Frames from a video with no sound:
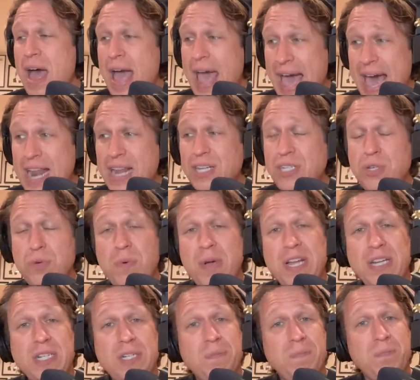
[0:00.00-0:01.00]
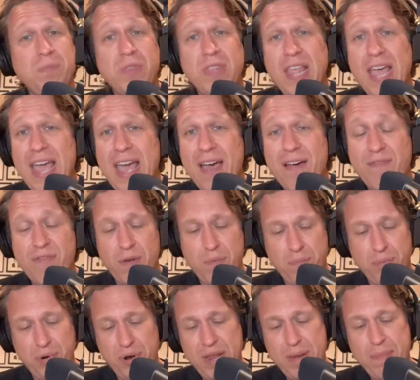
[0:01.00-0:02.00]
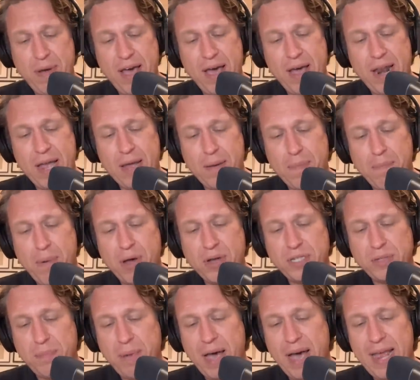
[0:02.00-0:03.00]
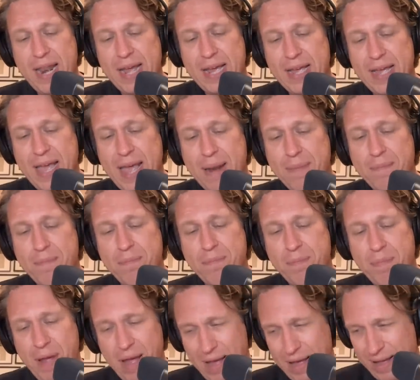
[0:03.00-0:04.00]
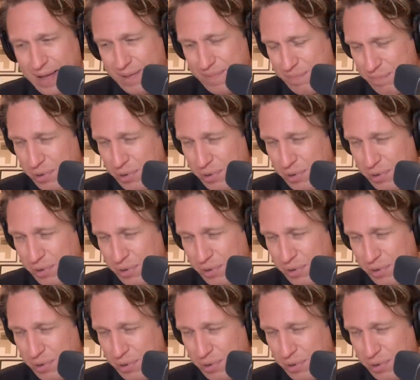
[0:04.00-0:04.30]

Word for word: Added to which, they have prebiotic, postbiotic, and uh,